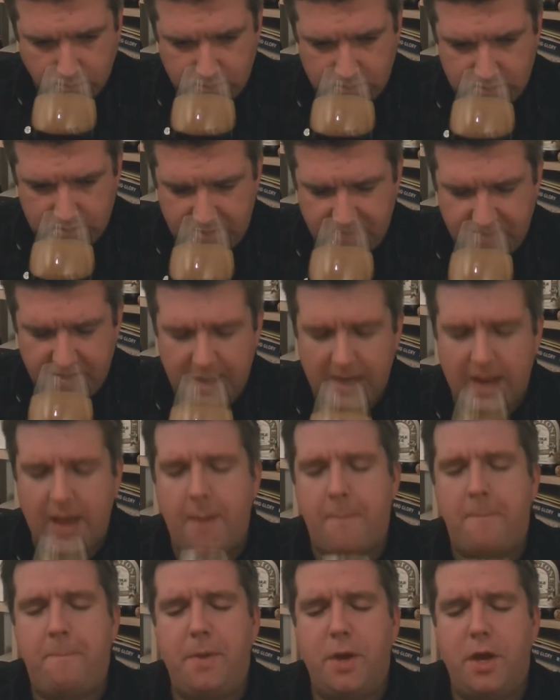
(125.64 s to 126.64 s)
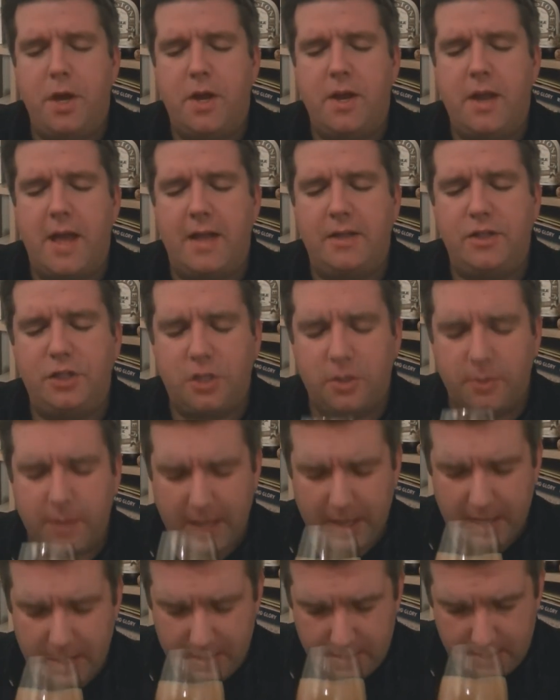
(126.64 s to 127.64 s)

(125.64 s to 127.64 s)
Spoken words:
there's definitely like a burnt edge to it.